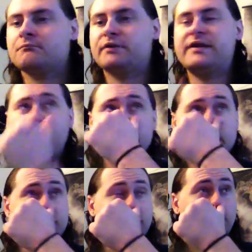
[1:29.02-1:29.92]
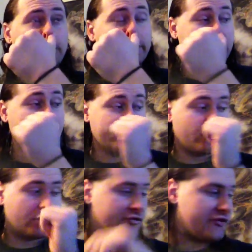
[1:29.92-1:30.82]
But now you guys, are, but now the
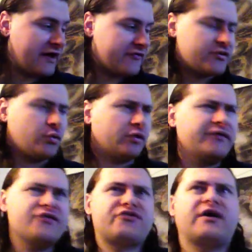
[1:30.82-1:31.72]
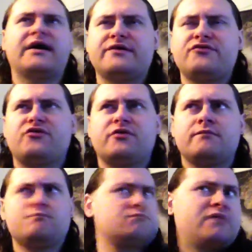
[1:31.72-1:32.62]
world's asking, what are the signs
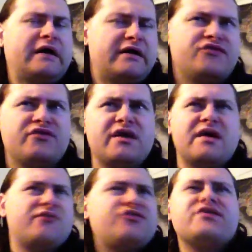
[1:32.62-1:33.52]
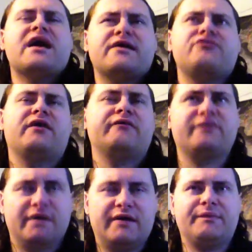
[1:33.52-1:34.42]
that it's it's the end of
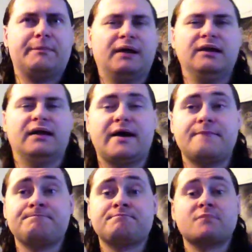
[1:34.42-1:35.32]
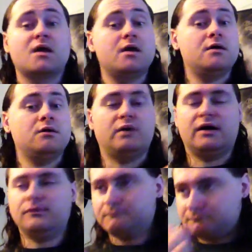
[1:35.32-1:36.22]
of the bloodline?
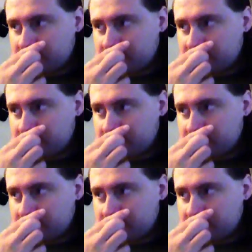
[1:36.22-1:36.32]
Well,